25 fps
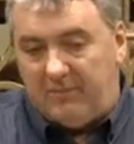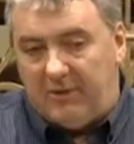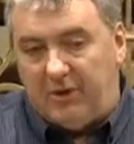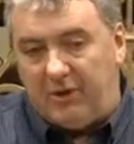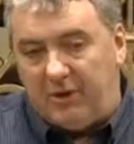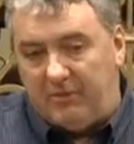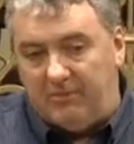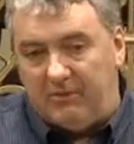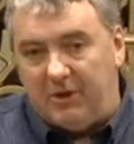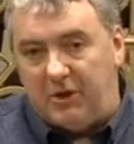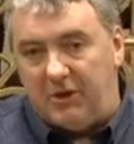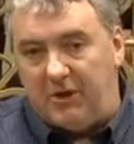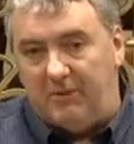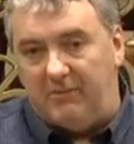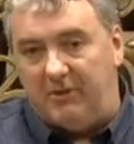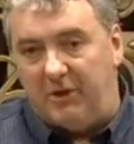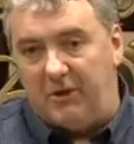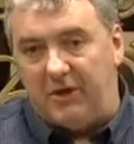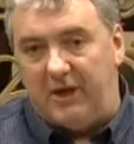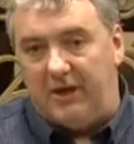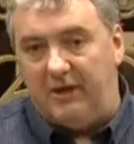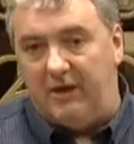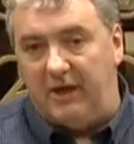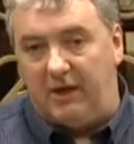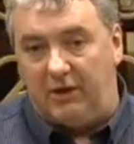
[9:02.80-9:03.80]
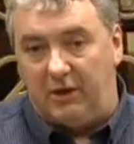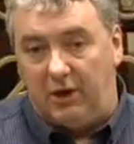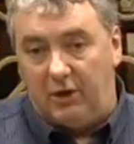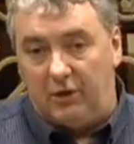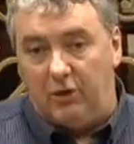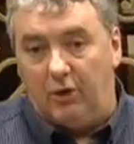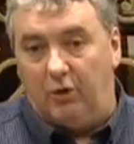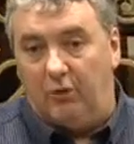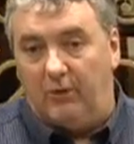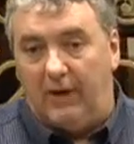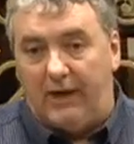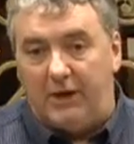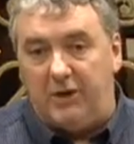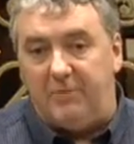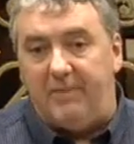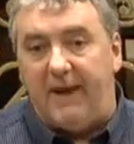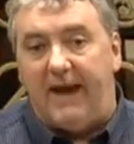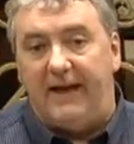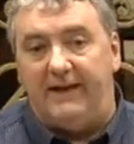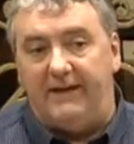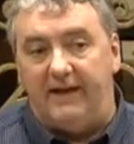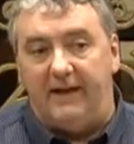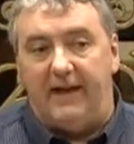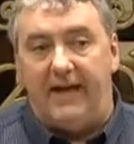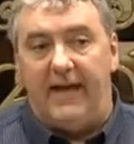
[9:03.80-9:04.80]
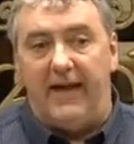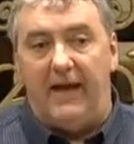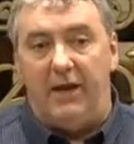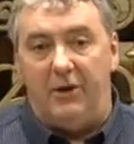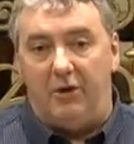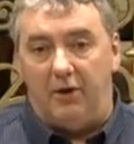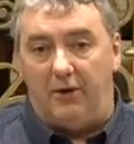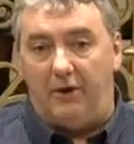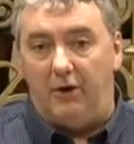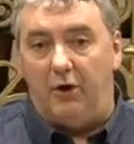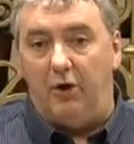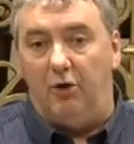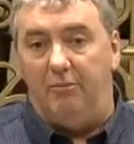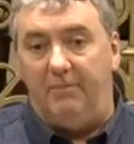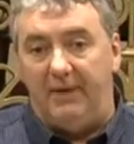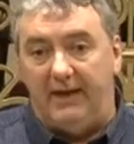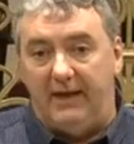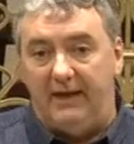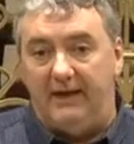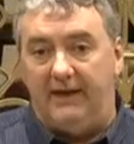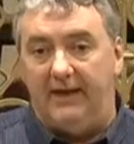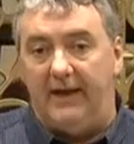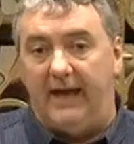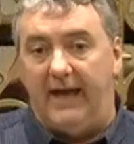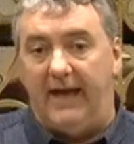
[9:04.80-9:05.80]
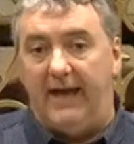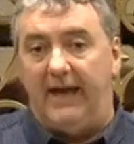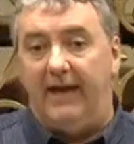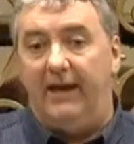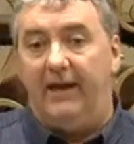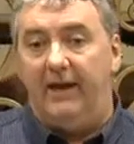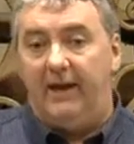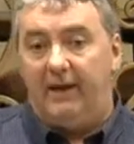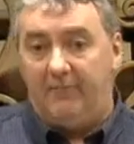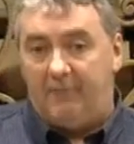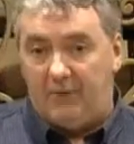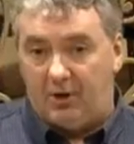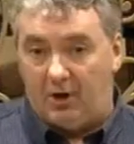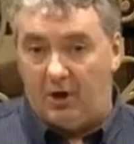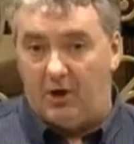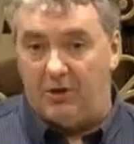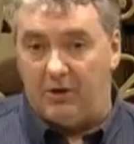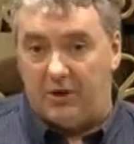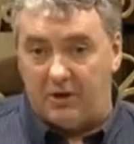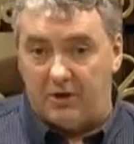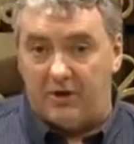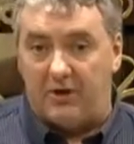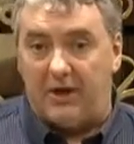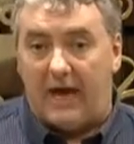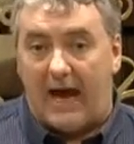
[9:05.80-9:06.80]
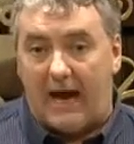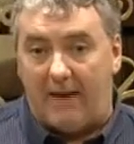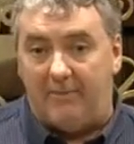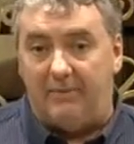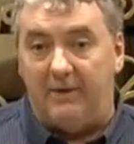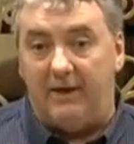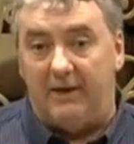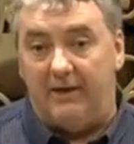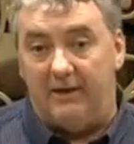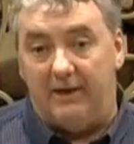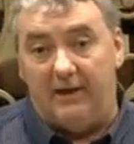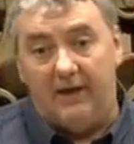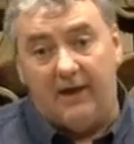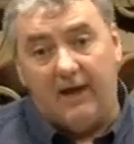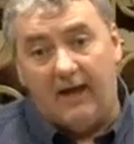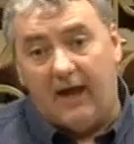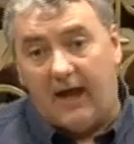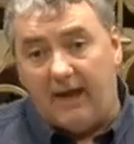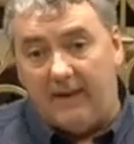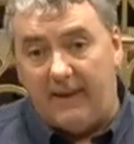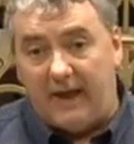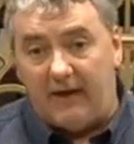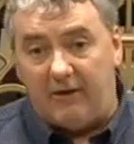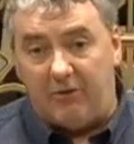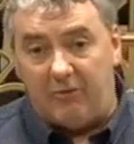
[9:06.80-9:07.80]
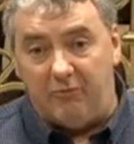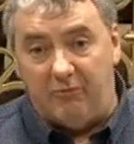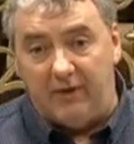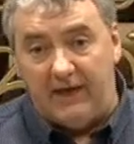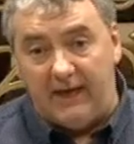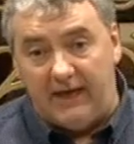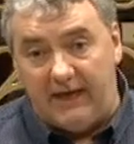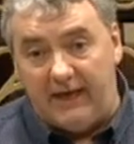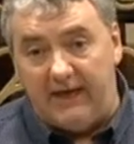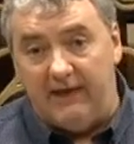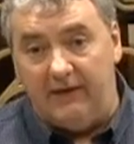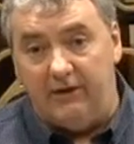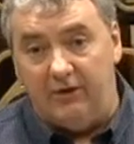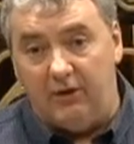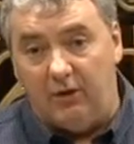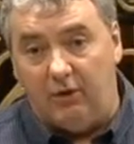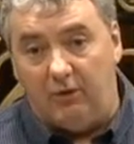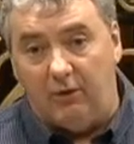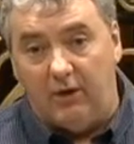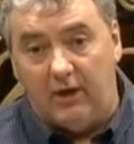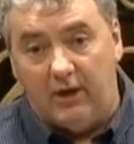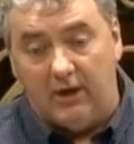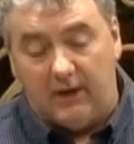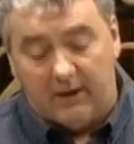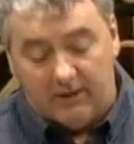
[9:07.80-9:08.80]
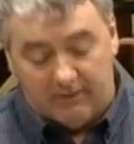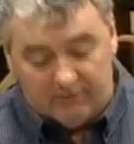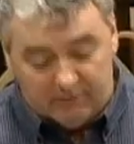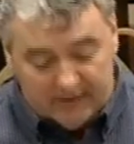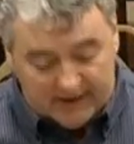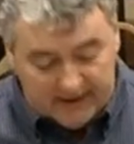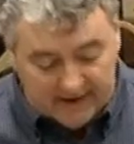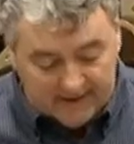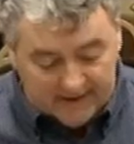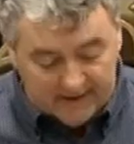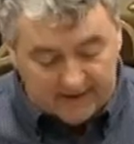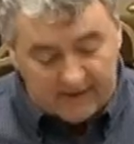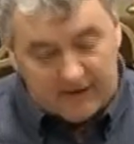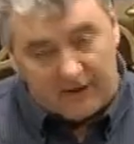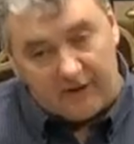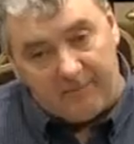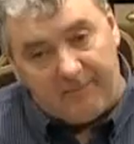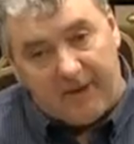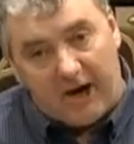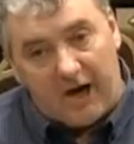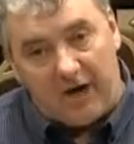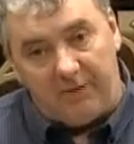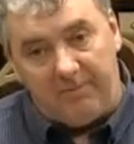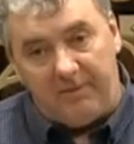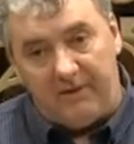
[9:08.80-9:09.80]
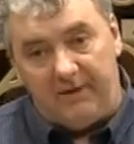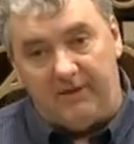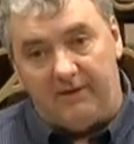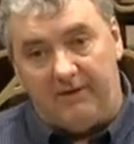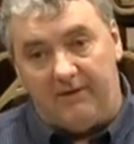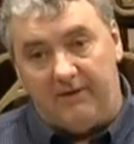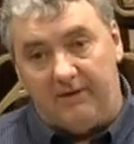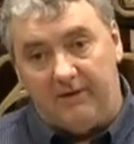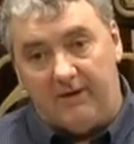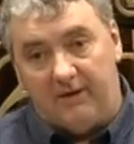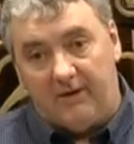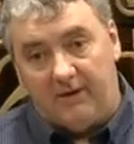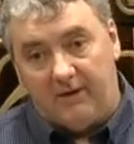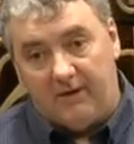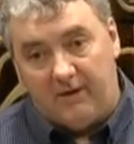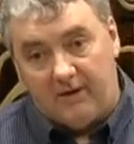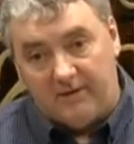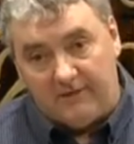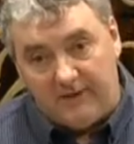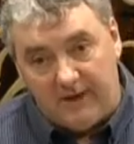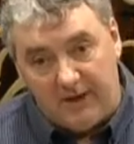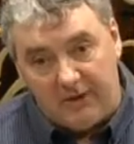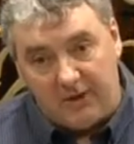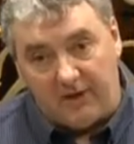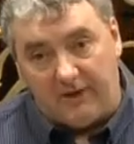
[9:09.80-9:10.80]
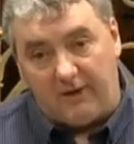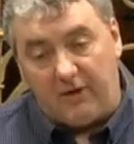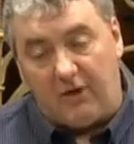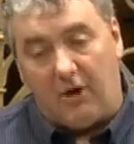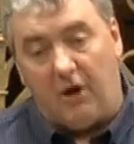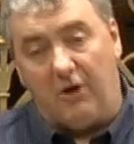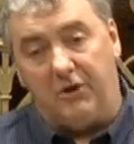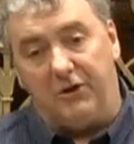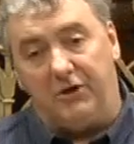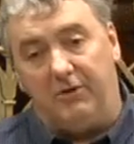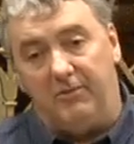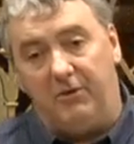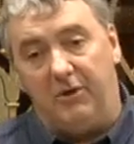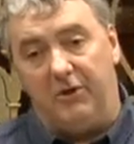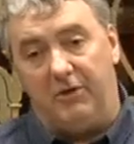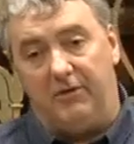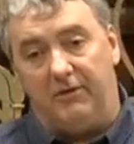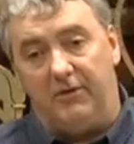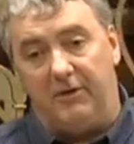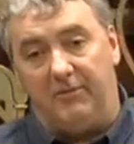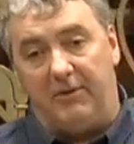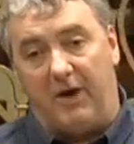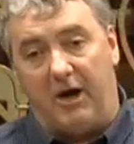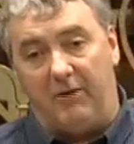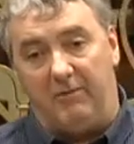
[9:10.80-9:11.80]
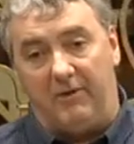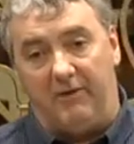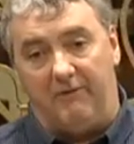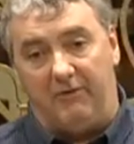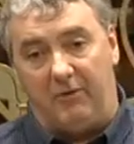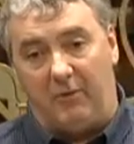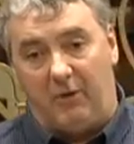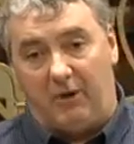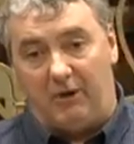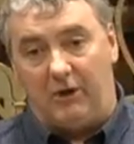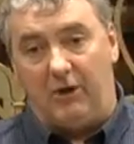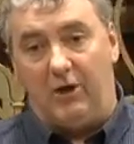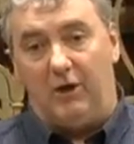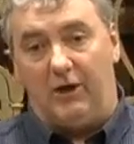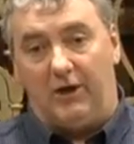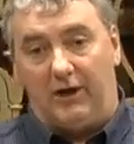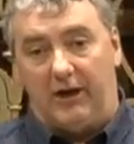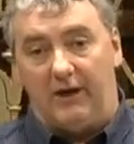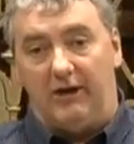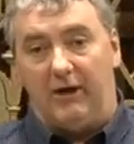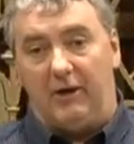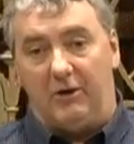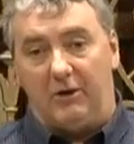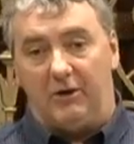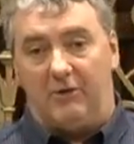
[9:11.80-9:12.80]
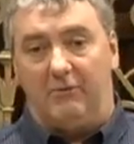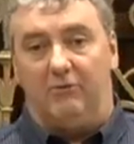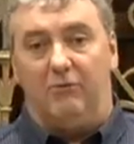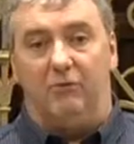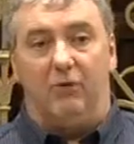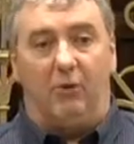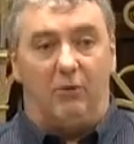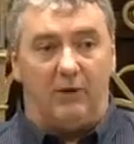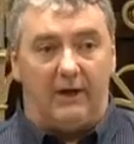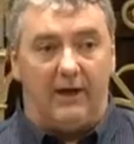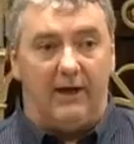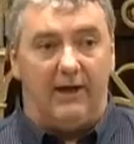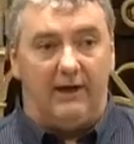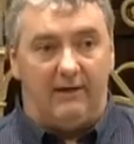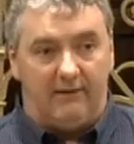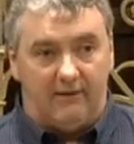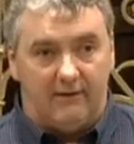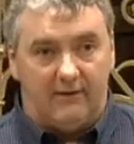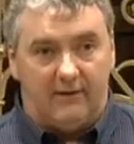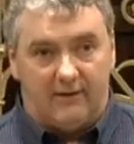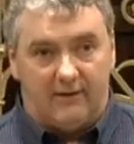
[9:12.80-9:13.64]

will say, like, expect delays, or there could be a delay because this is happening. And that's really, really the department. These are the customers of the department, if you want to look at it as a totally